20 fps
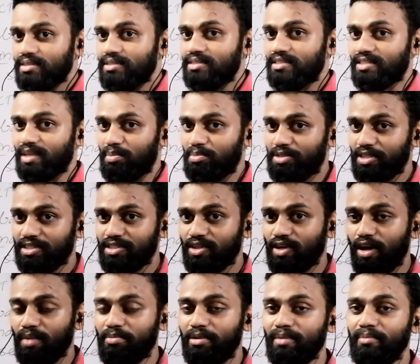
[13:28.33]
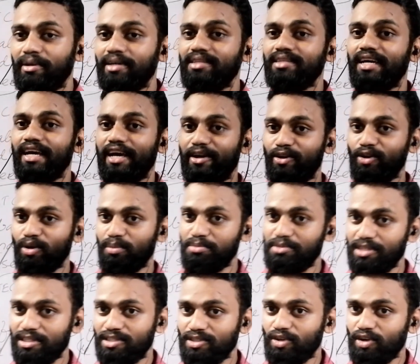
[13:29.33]
subject complement and
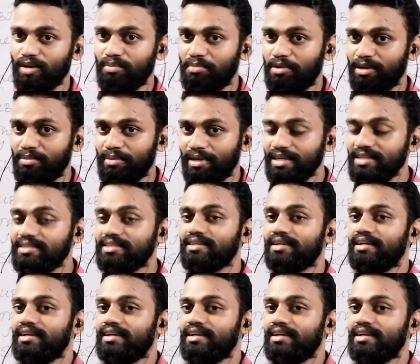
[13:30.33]
object complement.